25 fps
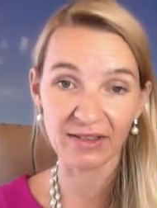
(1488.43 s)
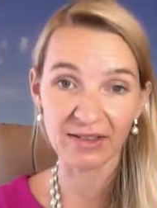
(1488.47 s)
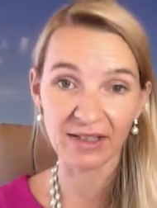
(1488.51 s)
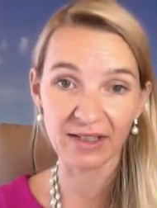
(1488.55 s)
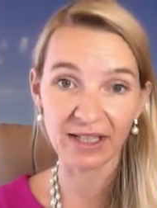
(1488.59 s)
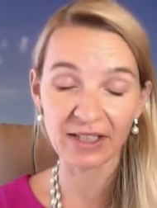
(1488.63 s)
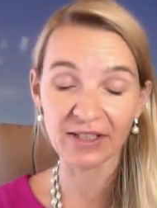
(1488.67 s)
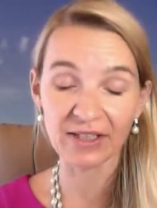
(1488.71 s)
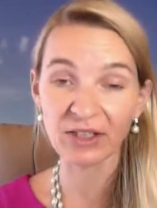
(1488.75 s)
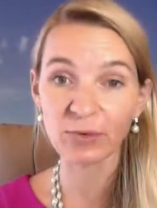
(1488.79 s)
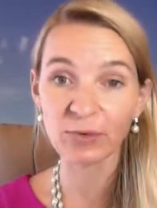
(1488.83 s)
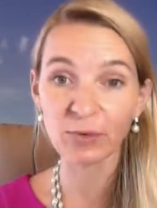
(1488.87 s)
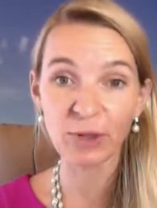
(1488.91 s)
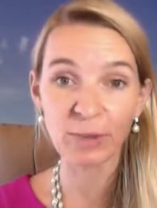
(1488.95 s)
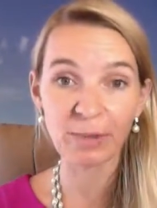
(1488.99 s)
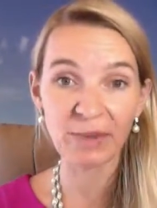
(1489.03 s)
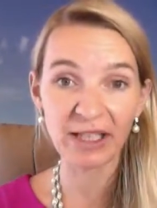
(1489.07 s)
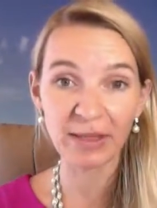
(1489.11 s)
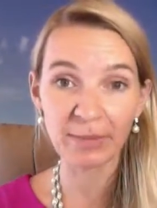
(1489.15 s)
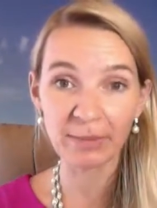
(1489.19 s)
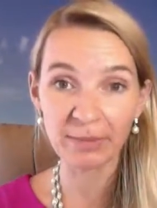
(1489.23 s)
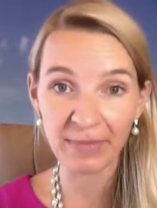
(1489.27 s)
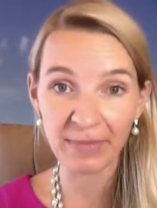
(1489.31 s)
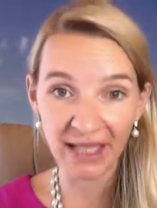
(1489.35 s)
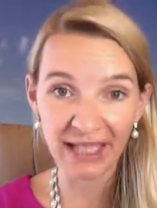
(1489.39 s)
And you would be
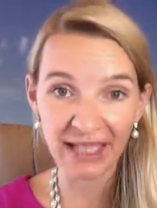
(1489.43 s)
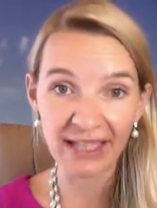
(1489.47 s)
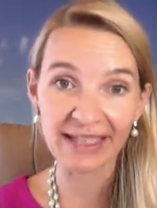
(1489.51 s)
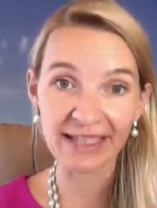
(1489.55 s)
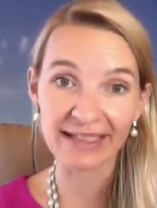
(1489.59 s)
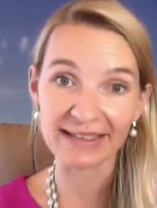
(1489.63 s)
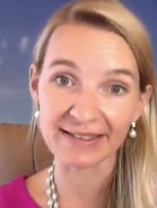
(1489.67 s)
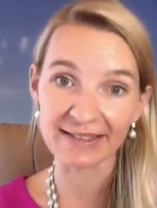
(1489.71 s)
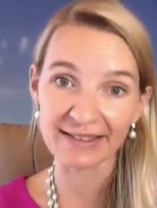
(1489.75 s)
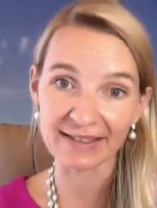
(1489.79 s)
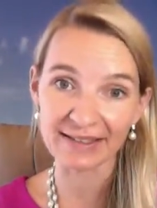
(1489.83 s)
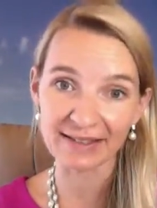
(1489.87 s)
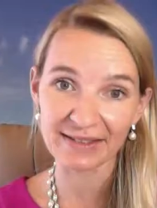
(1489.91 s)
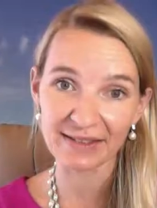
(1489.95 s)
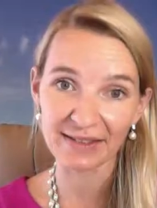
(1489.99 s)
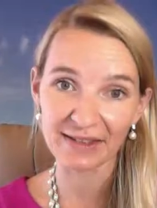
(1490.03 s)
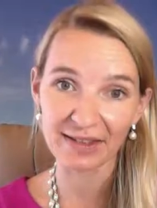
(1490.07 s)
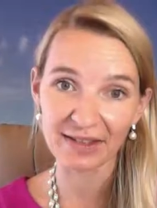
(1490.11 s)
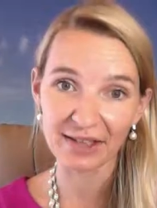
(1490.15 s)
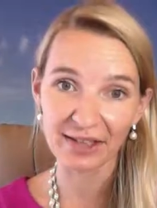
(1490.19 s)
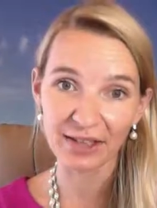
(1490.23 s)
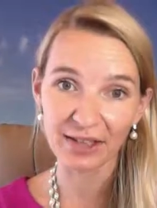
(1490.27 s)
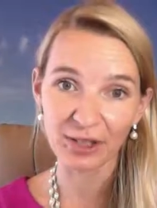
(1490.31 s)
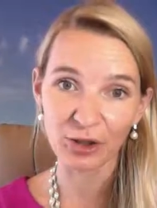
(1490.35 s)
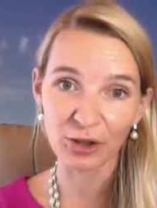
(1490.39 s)
amazed
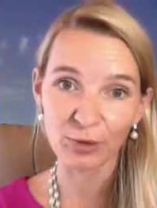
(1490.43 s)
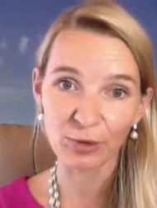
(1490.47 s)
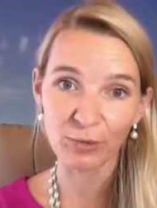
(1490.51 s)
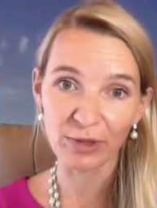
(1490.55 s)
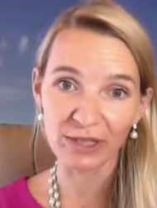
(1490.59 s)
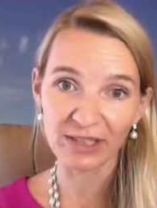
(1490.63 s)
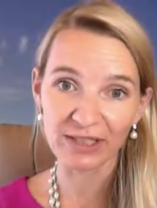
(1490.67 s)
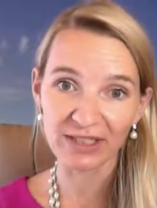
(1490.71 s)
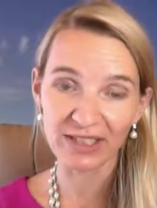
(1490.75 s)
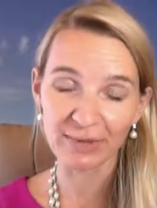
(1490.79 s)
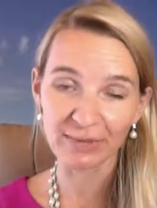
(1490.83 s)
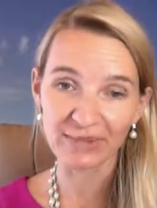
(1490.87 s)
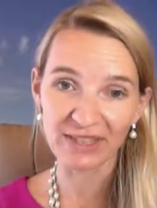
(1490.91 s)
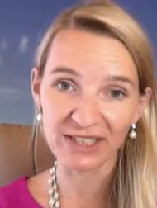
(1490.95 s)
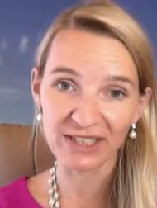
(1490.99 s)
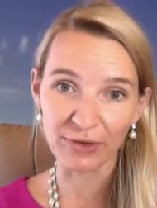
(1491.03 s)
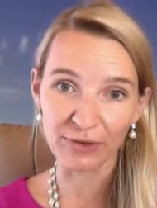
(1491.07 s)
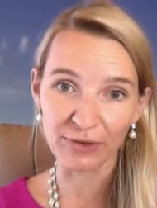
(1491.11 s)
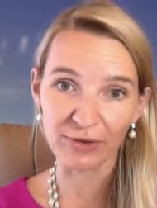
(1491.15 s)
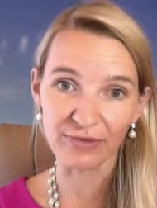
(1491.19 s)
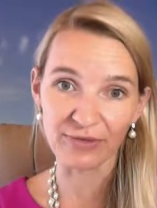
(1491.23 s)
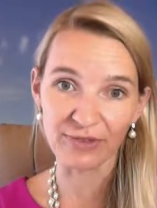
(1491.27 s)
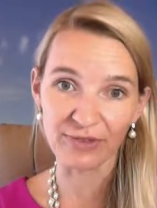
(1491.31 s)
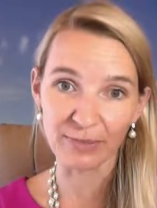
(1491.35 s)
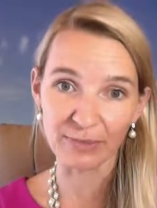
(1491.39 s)
what comes out
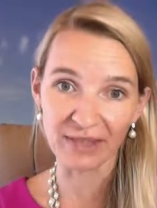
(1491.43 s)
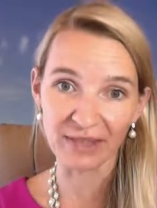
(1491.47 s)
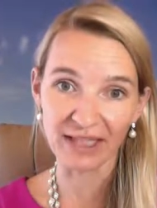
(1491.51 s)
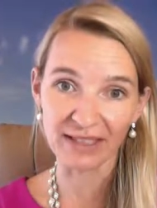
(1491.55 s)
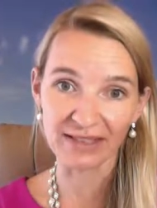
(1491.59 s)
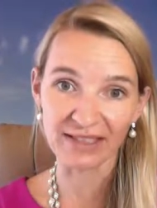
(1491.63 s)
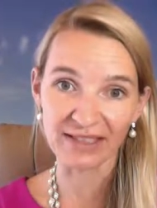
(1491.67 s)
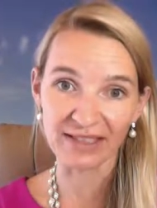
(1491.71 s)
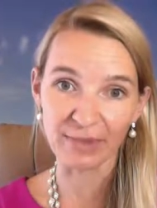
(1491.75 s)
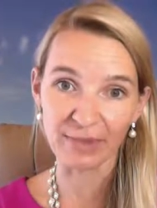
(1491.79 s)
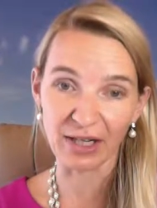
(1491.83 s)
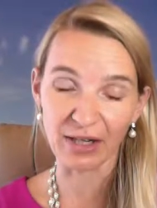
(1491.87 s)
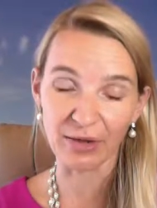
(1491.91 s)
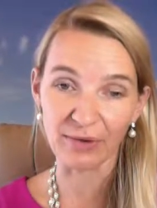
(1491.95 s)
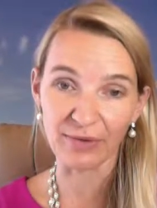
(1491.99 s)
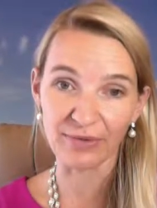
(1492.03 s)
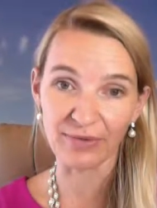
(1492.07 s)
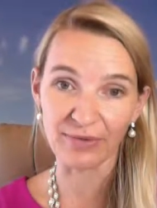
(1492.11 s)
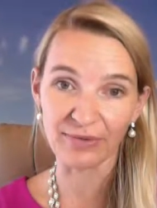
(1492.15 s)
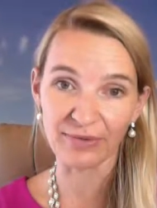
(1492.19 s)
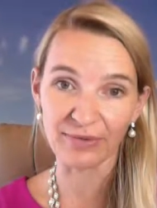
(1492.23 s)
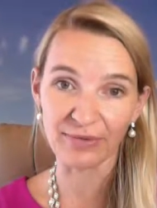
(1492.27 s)
of the man's mouth